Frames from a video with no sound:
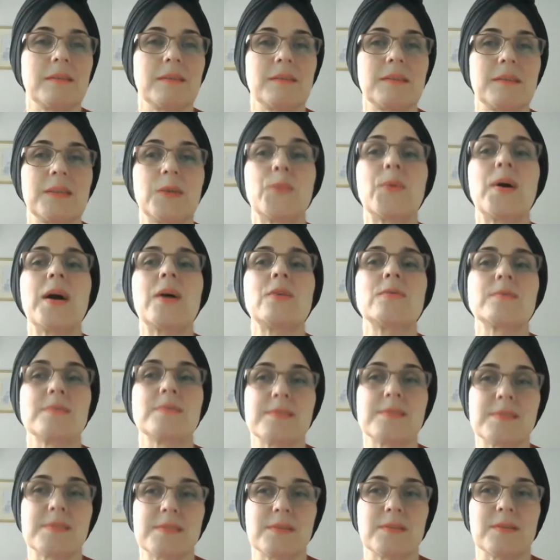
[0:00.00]
the
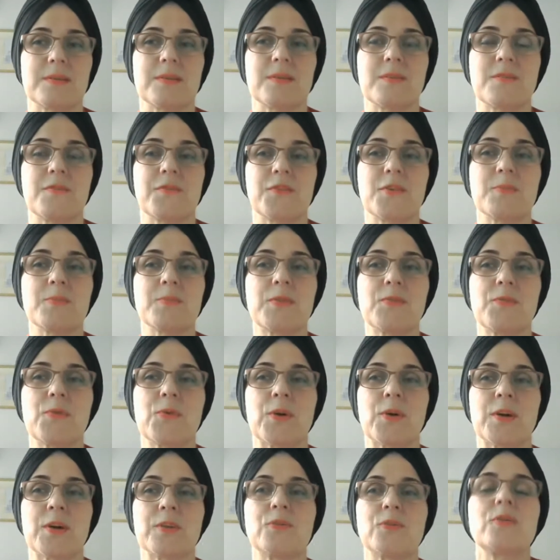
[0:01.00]
wounds from the
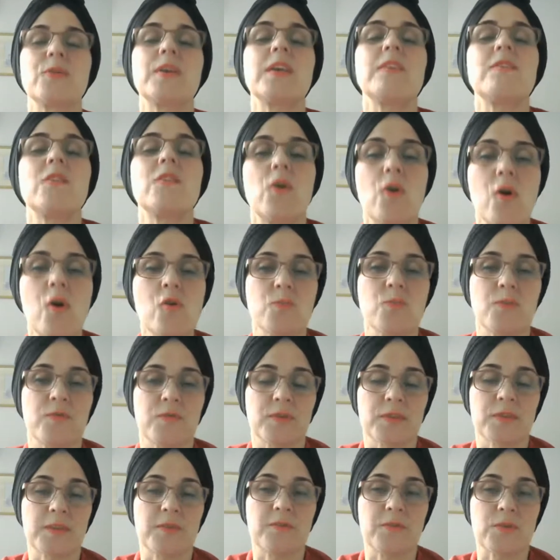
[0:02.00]
war, to give hope
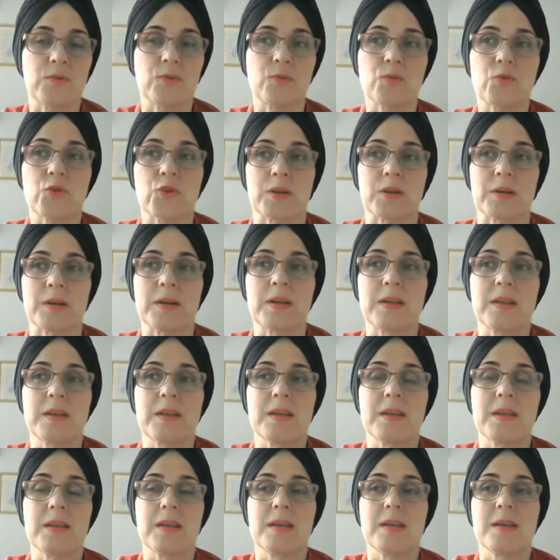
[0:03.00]
for the future.
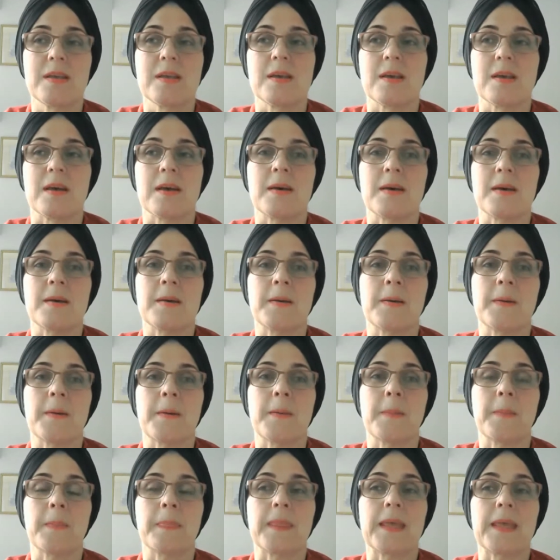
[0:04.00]

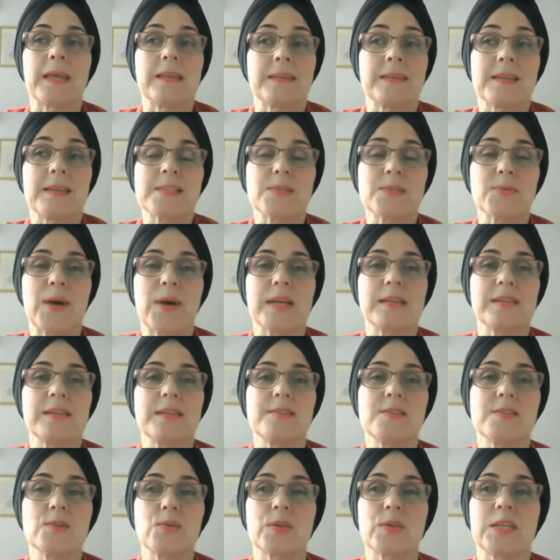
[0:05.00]
And that's why
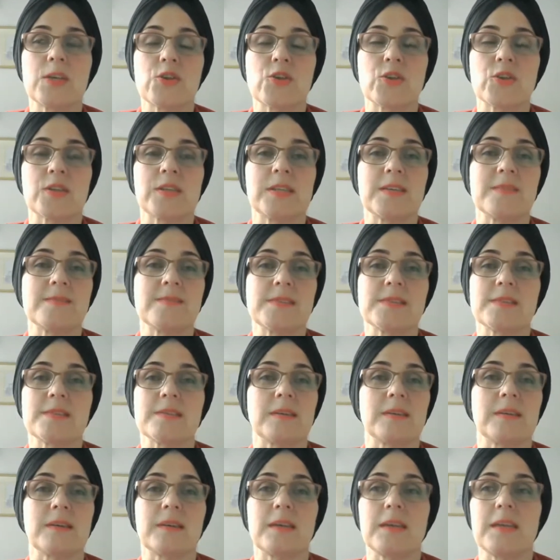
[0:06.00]
these two initiatives,
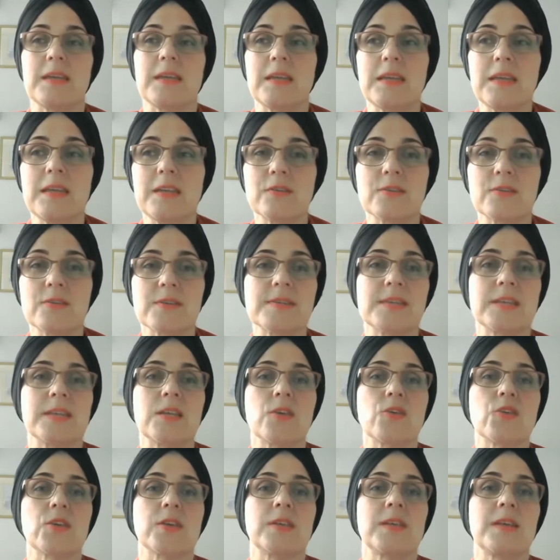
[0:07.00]
Ethos
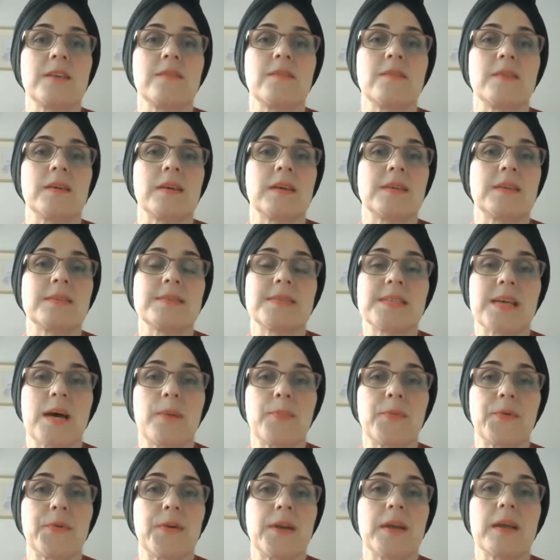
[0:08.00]
Initiative and
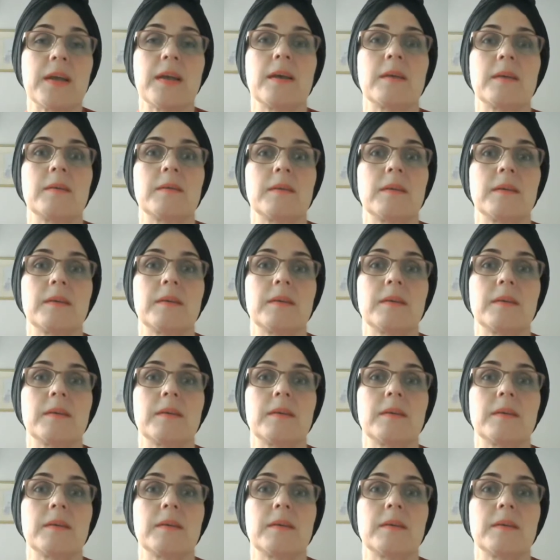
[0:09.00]
SAPRE,